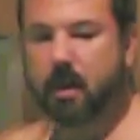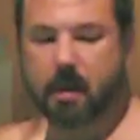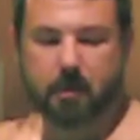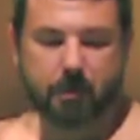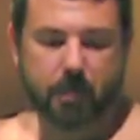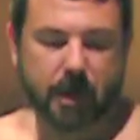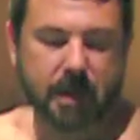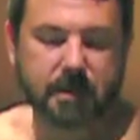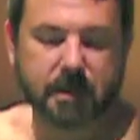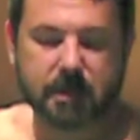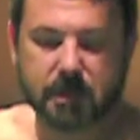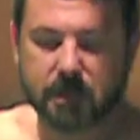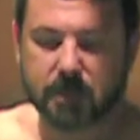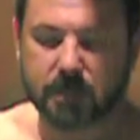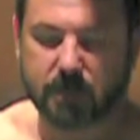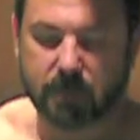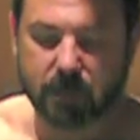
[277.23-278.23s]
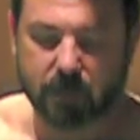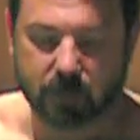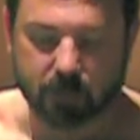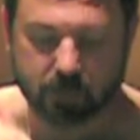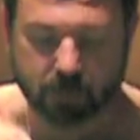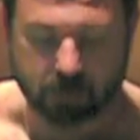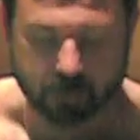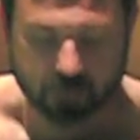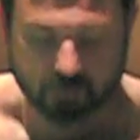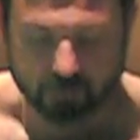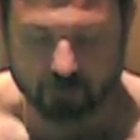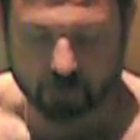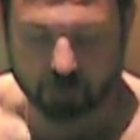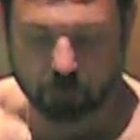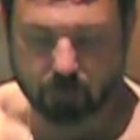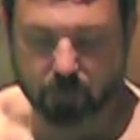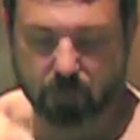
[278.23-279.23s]
breast, the
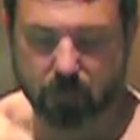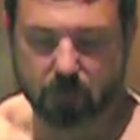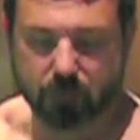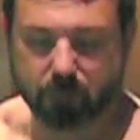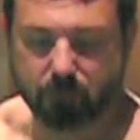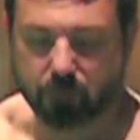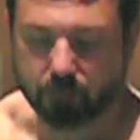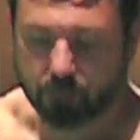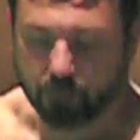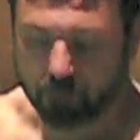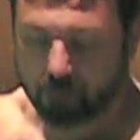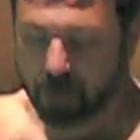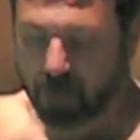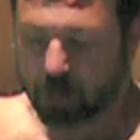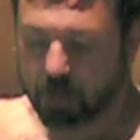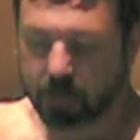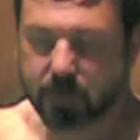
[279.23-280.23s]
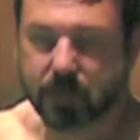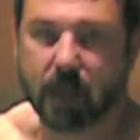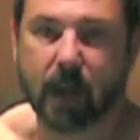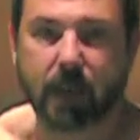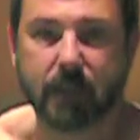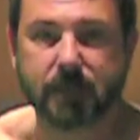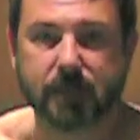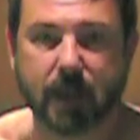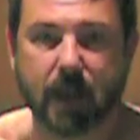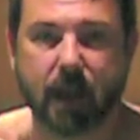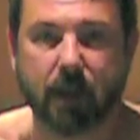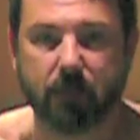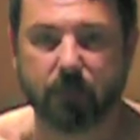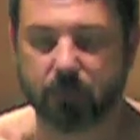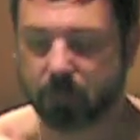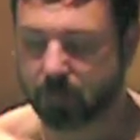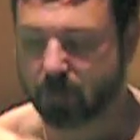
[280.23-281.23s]
meaty side
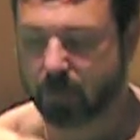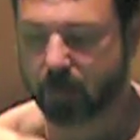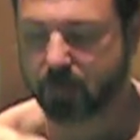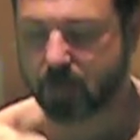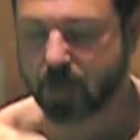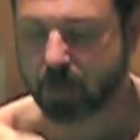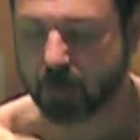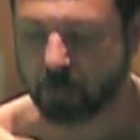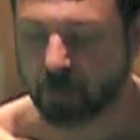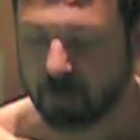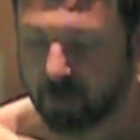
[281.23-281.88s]
down, and then